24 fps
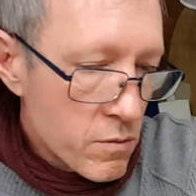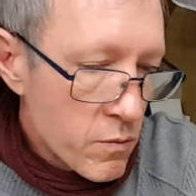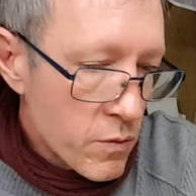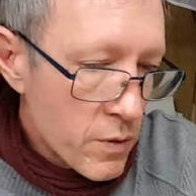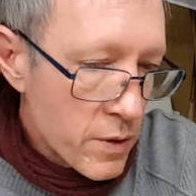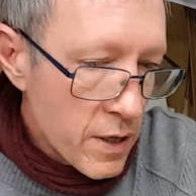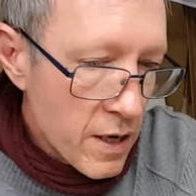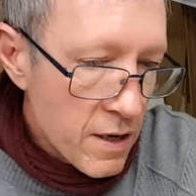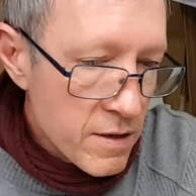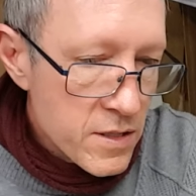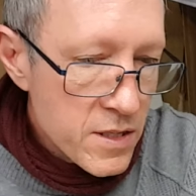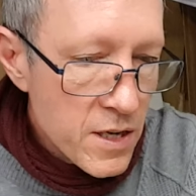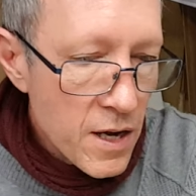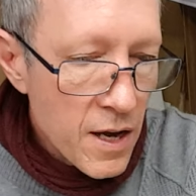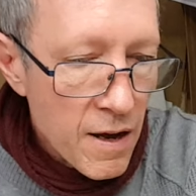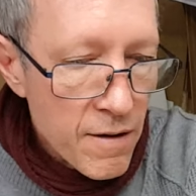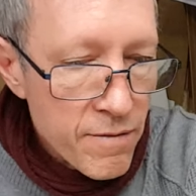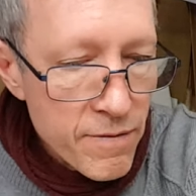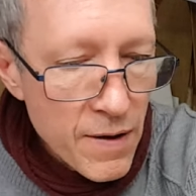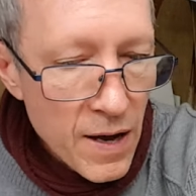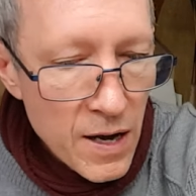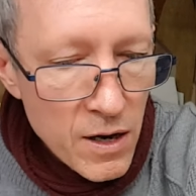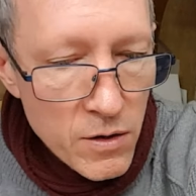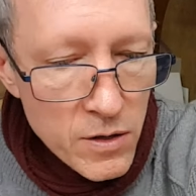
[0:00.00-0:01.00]
when I say I
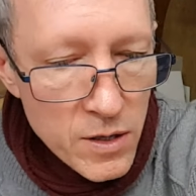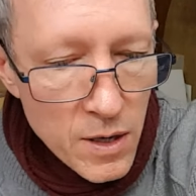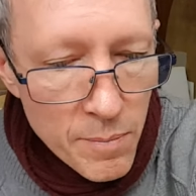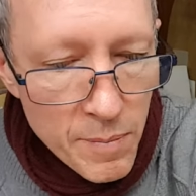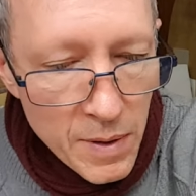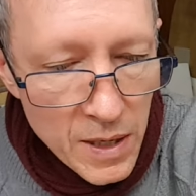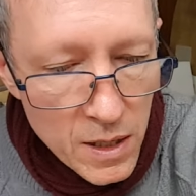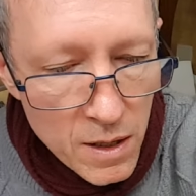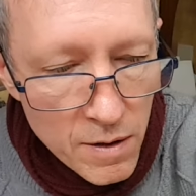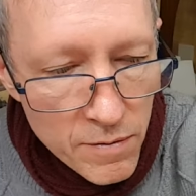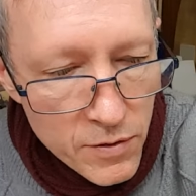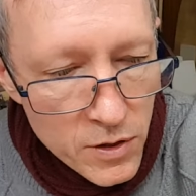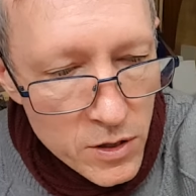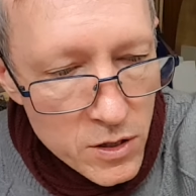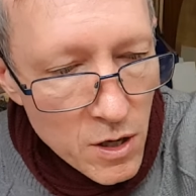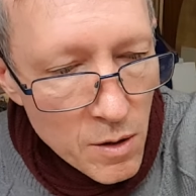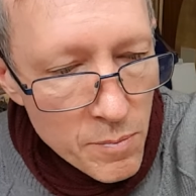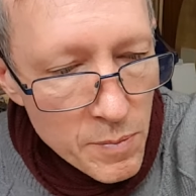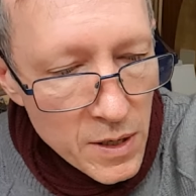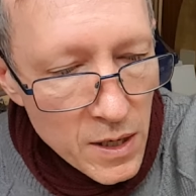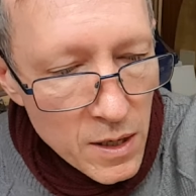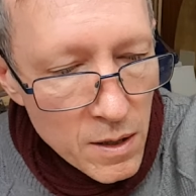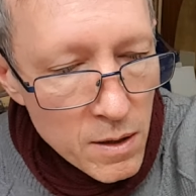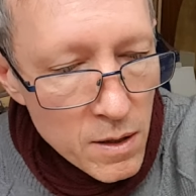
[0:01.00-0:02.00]
found, I mean I've got so
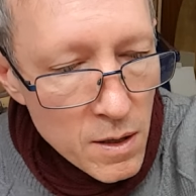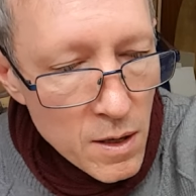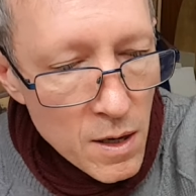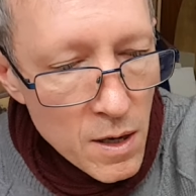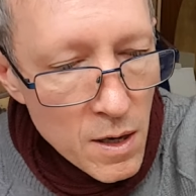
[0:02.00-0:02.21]
many